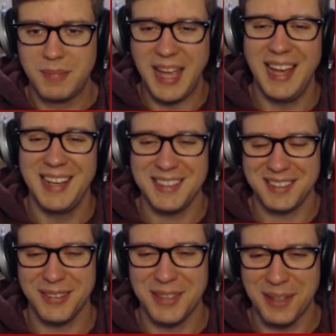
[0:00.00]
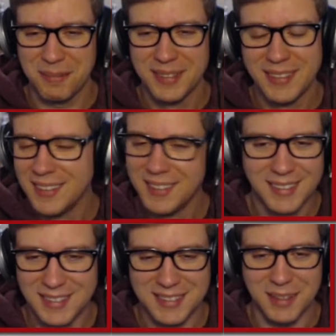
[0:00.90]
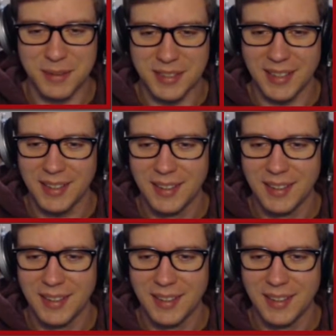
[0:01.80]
That's so dumb. That's the dumbest thing.